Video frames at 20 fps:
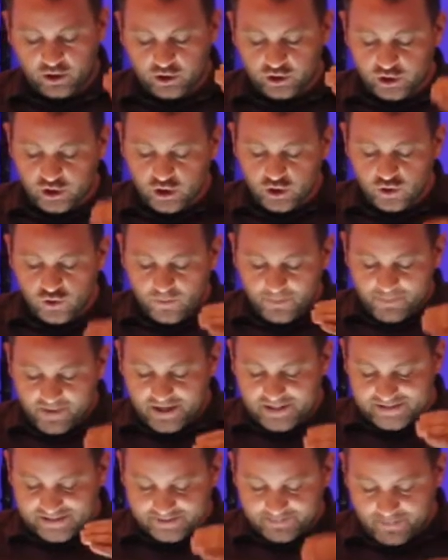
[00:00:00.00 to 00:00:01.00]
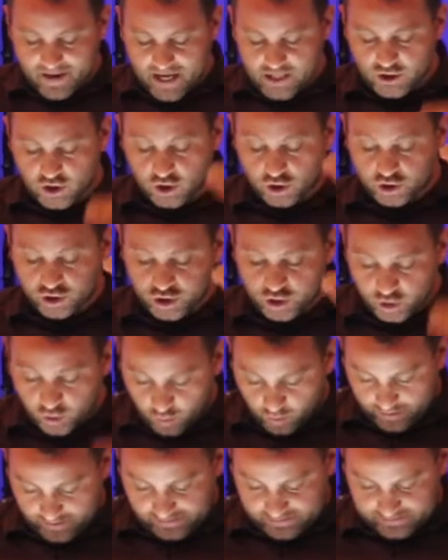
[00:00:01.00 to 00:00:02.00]
You must make your
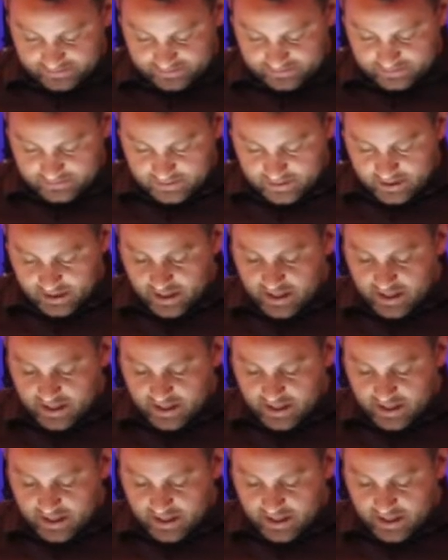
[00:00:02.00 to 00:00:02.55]
choice.